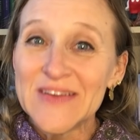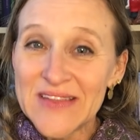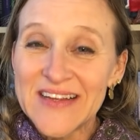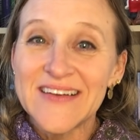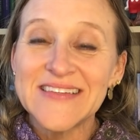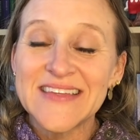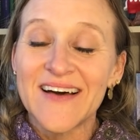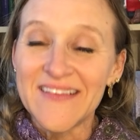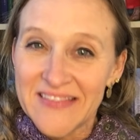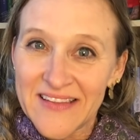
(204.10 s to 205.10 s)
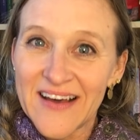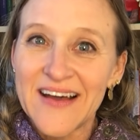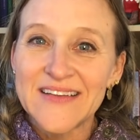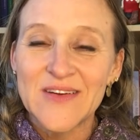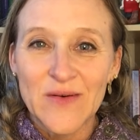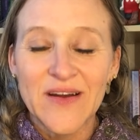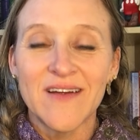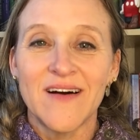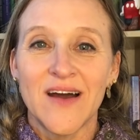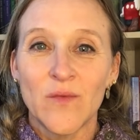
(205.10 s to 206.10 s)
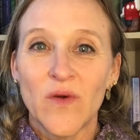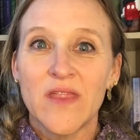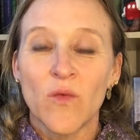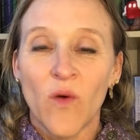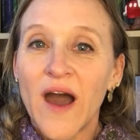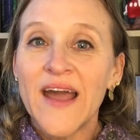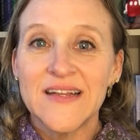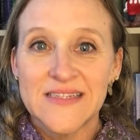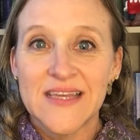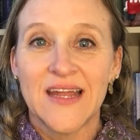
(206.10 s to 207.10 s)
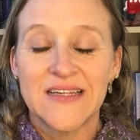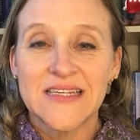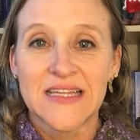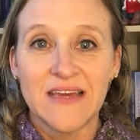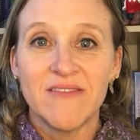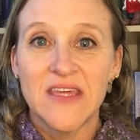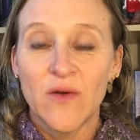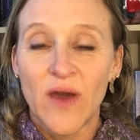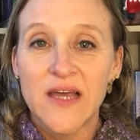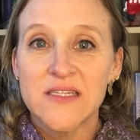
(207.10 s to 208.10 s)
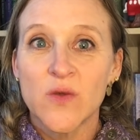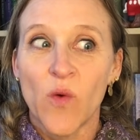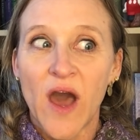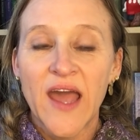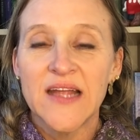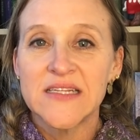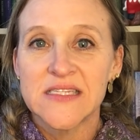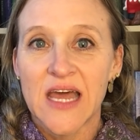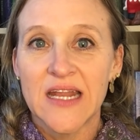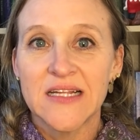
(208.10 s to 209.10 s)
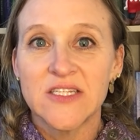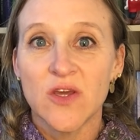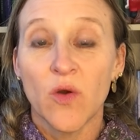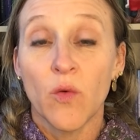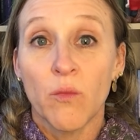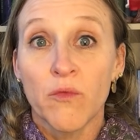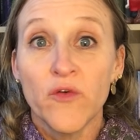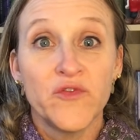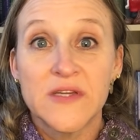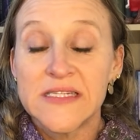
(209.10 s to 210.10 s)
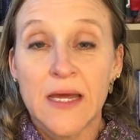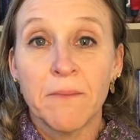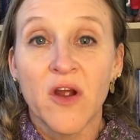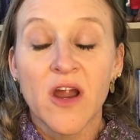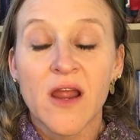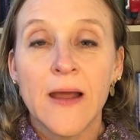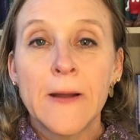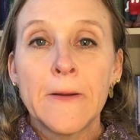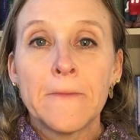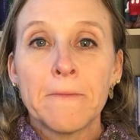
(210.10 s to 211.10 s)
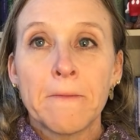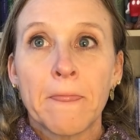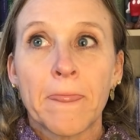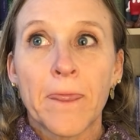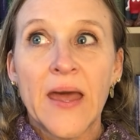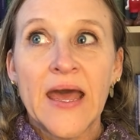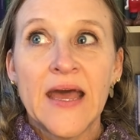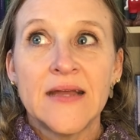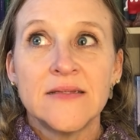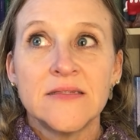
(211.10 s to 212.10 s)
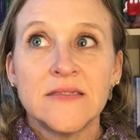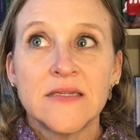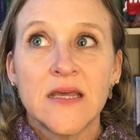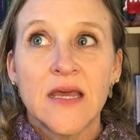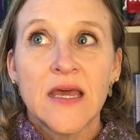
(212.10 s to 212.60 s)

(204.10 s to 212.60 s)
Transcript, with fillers: so there's a lot going on with why I decided to leave the US, why I decided to move to Denmark. And